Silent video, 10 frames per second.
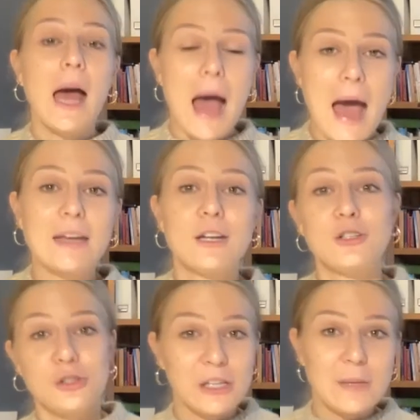had
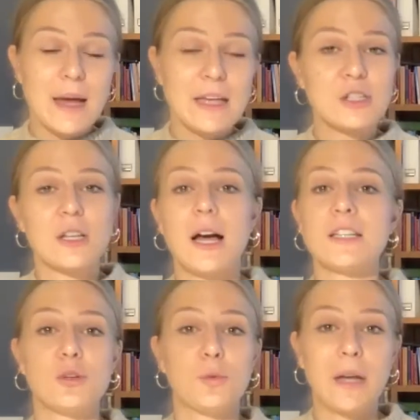during the
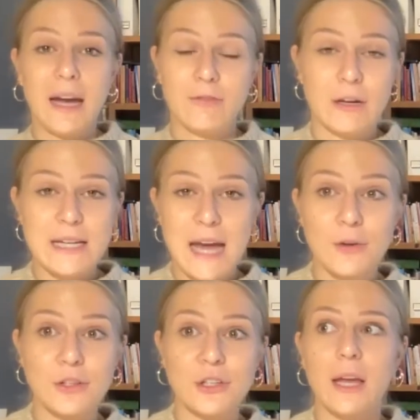masterclass or would have right
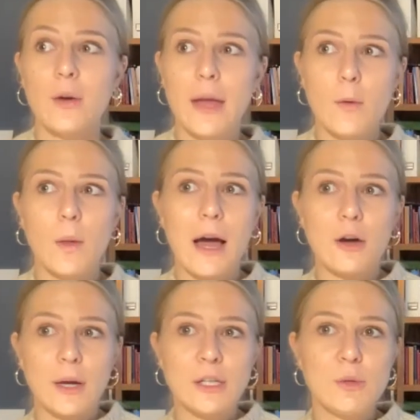now. And you're like, okay, well,
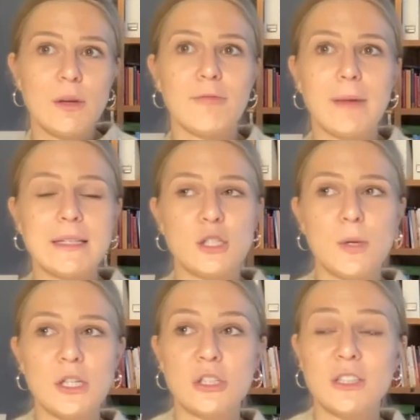how do I do it if my
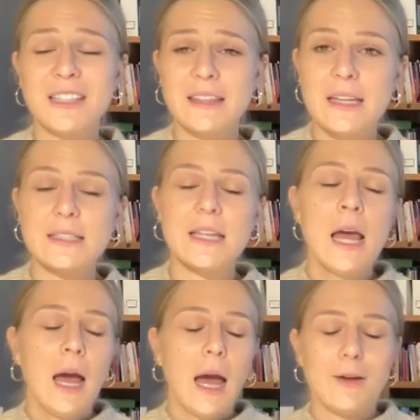situation looks like this?
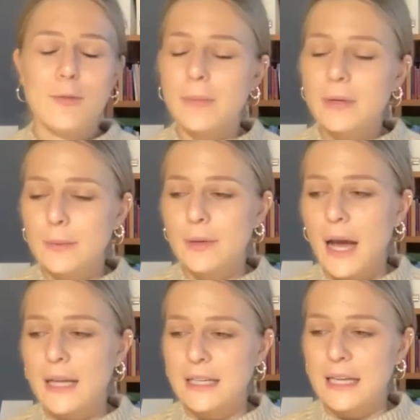I remember someone
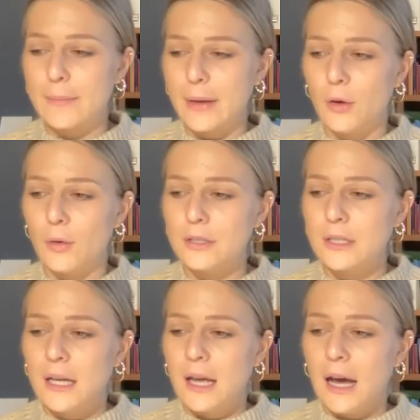asking about
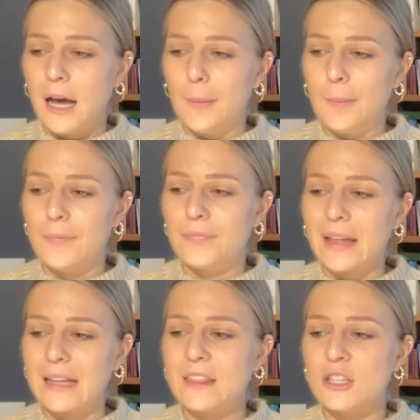
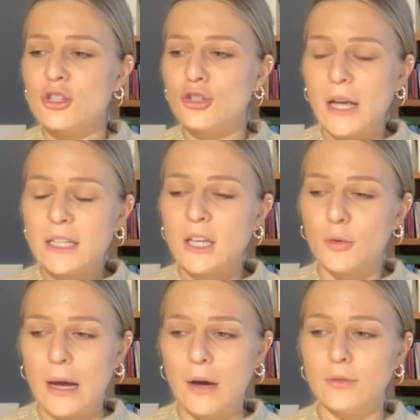like the stress
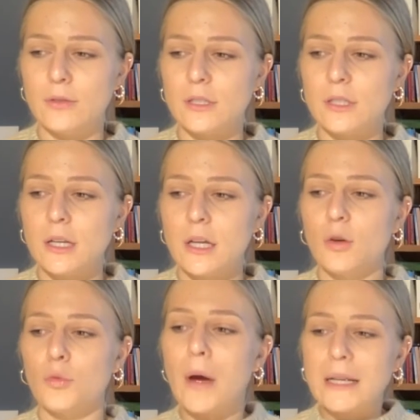around
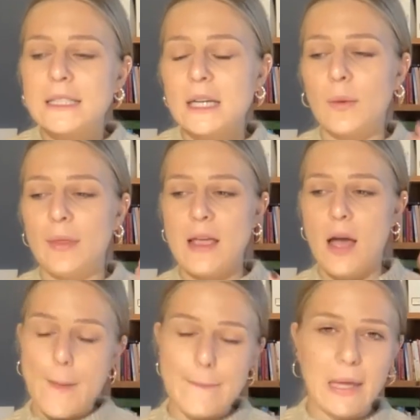resting when they
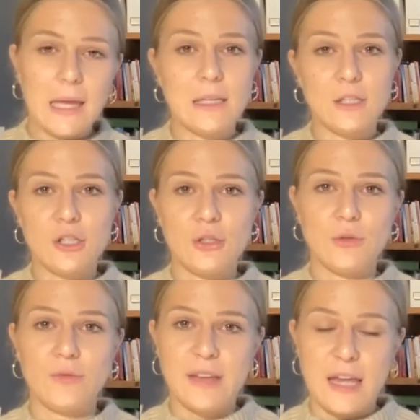come
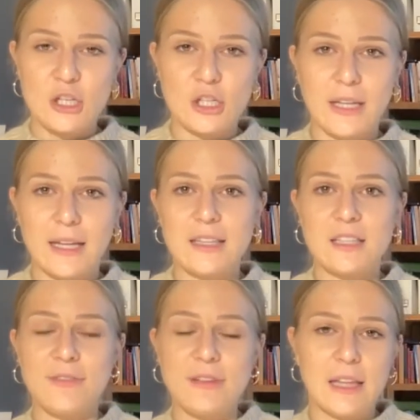into vacation, like
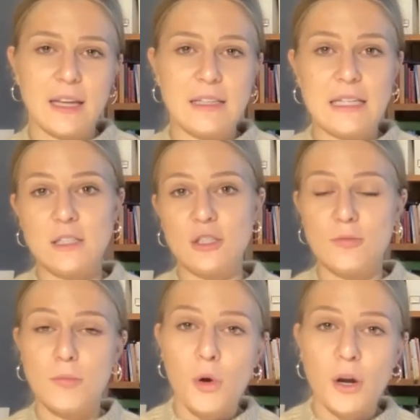this feeling and need to do
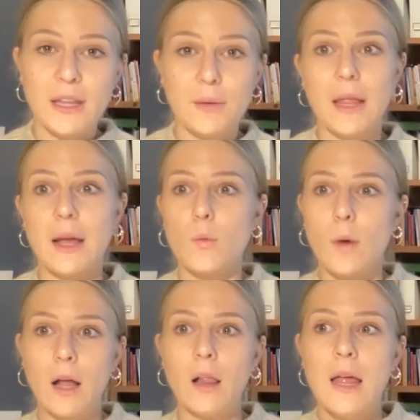more. And they were like,
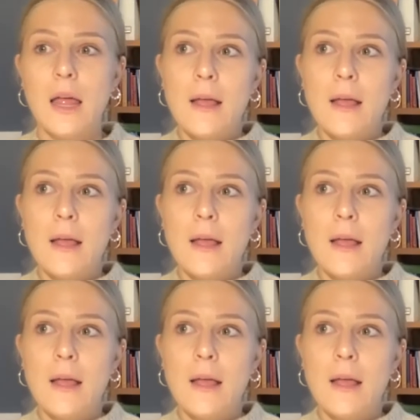well,